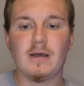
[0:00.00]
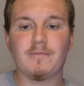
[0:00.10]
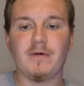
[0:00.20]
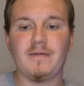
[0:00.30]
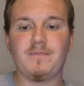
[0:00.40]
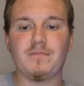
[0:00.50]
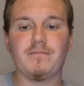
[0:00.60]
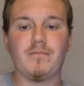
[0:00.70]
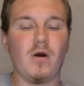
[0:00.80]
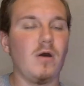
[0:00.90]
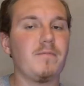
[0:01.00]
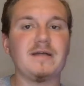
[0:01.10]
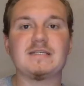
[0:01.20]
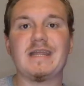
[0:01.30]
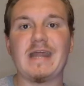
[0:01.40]
But all
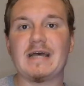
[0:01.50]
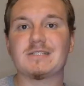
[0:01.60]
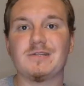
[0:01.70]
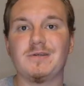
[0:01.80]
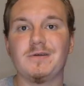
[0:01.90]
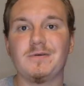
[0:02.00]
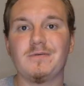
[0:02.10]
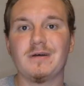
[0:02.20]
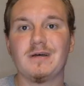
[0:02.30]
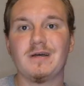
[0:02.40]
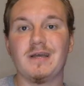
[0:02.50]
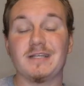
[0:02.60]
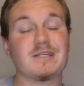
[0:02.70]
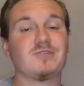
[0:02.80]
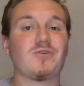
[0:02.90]
Penn State has to do
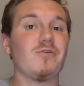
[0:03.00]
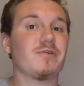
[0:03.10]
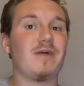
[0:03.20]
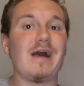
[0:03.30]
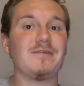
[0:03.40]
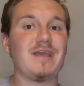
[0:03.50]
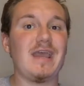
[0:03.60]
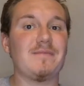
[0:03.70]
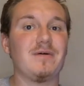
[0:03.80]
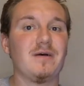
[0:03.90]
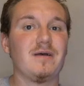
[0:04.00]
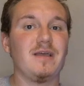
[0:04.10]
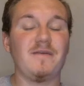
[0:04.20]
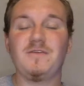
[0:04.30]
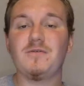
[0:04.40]
is control the ground game.
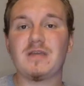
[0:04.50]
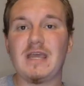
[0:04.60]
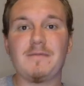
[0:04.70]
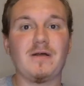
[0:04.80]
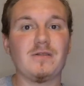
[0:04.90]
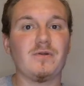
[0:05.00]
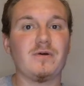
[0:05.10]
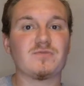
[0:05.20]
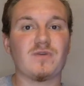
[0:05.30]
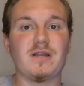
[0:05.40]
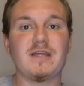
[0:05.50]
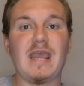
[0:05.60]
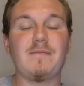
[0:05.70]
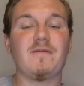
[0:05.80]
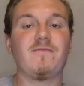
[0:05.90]
If you keep Illinois' run
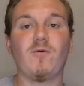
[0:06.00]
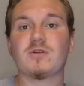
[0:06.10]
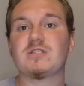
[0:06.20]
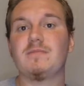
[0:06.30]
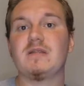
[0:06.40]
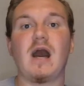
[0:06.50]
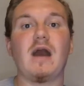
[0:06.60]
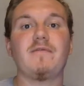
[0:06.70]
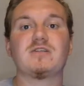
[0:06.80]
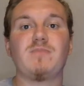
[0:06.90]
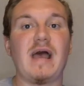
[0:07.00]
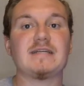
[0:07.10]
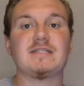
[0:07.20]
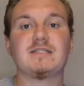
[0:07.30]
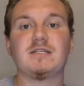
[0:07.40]
game and force them into obvious
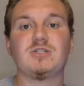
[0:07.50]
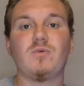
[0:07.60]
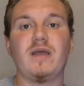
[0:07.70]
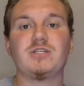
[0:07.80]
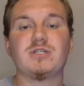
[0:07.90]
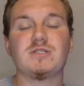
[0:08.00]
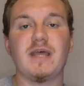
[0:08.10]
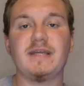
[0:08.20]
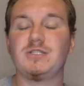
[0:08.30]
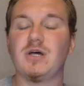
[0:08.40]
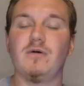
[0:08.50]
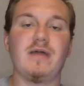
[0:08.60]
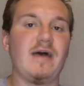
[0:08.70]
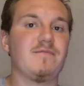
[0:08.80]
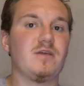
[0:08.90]
passing situations, they don't
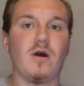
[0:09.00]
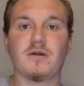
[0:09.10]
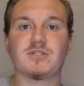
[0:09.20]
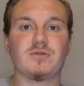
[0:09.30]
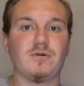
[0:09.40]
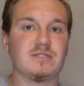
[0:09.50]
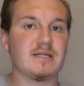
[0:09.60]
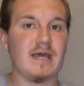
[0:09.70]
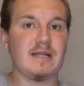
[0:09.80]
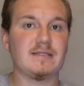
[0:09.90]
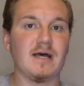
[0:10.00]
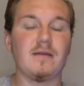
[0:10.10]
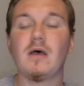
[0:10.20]
have the arsenal to get it done.